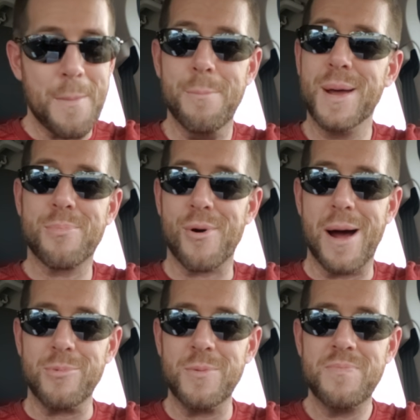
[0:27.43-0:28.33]
Big
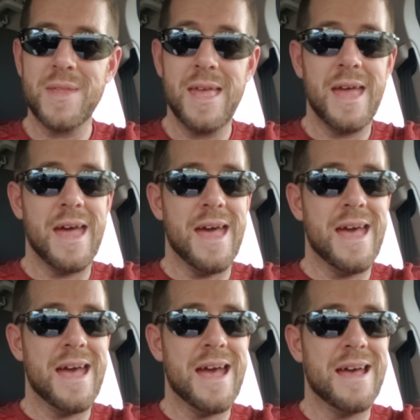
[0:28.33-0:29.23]
problem.
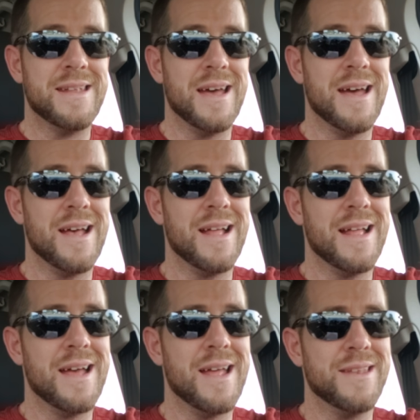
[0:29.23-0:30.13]
And
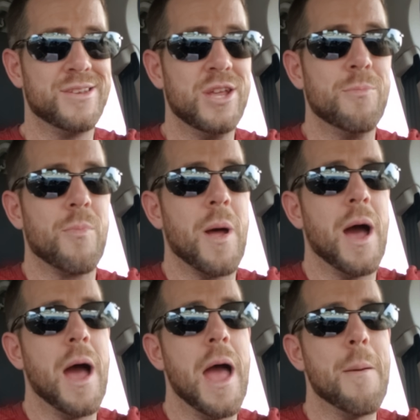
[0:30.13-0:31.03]
she
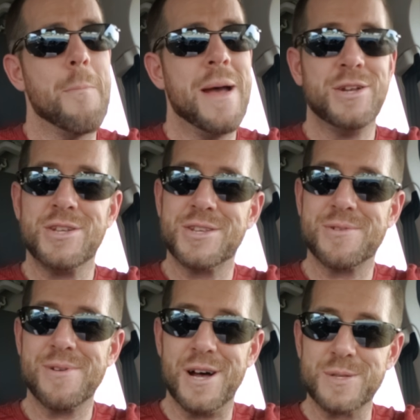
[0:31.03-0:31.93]
mentions
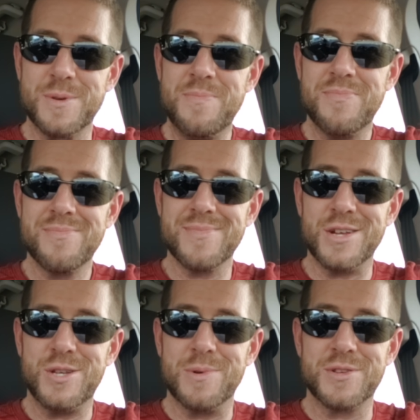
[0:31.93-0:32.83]
to her husband
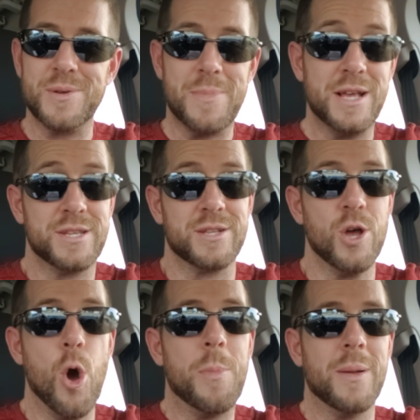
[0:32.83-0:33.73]
that she wants to
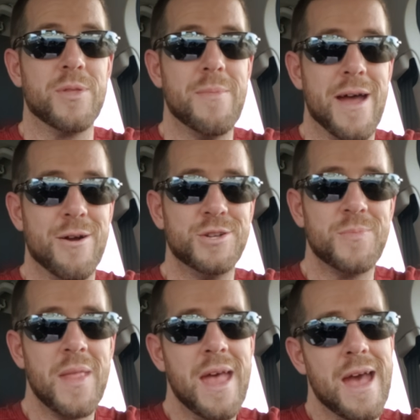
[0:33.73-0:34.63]
basically open up the
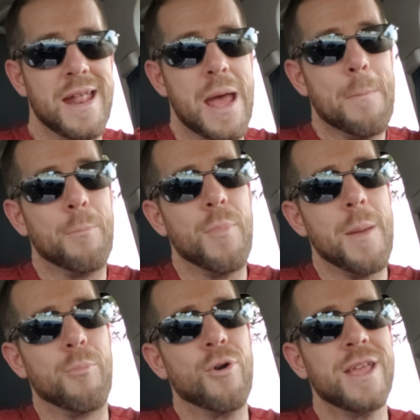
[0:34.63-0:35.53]
marriage and have,
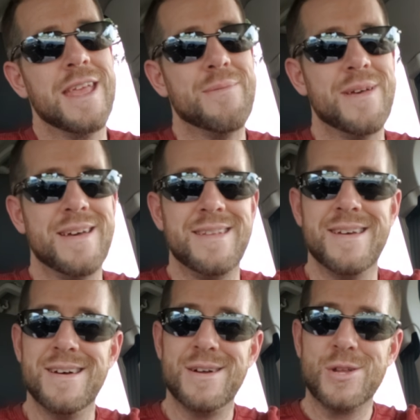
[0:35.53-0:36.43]
bring him in
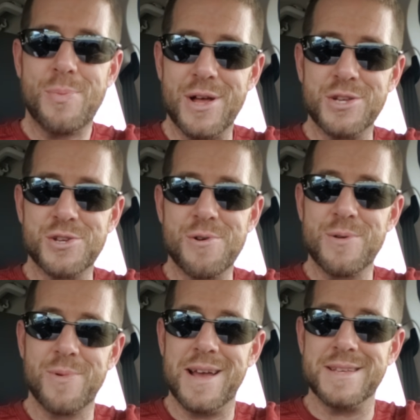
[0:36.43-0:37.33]
to pleasure
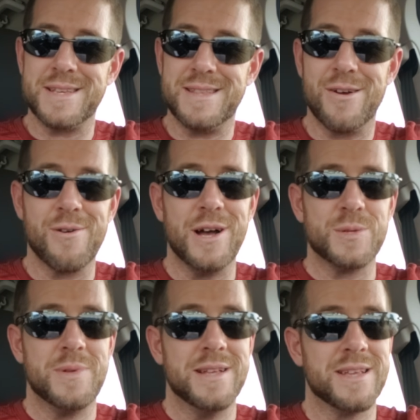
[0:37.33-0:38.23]
in ways that her
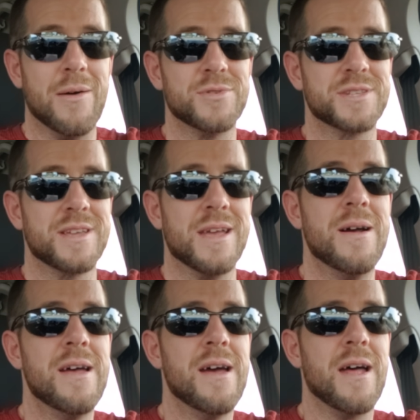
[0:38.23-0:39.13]
husband is obviously
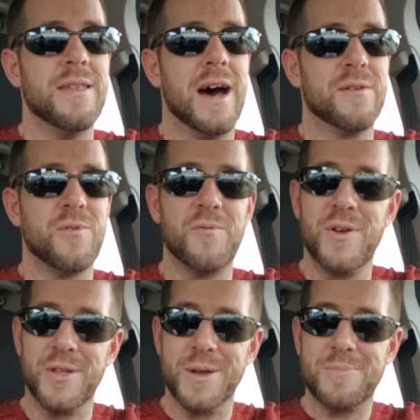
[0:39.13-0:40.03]
not
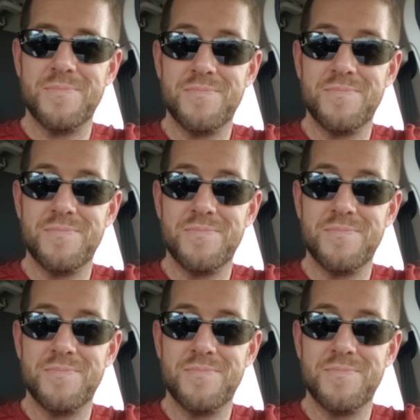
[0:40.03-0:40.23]
fulfilling.